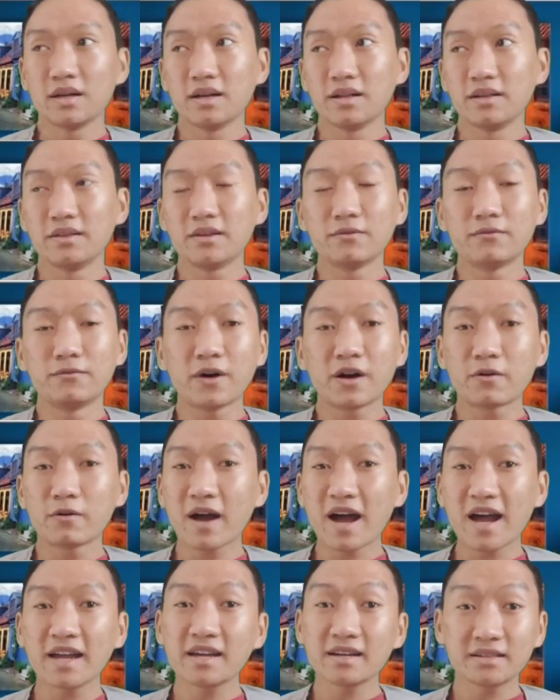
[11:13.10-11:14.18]
the
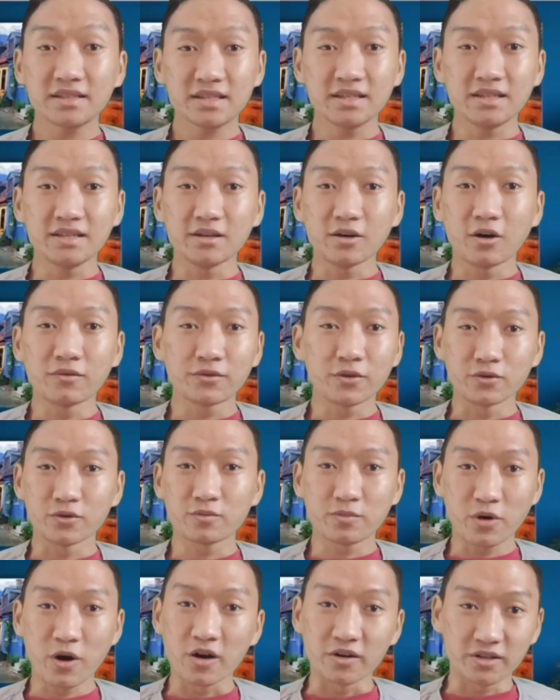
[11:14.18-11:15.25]
variety of those
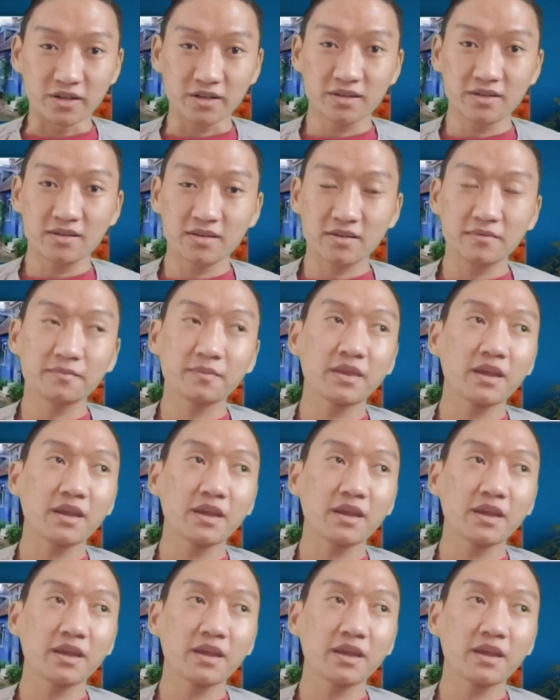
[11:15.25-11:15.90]
products.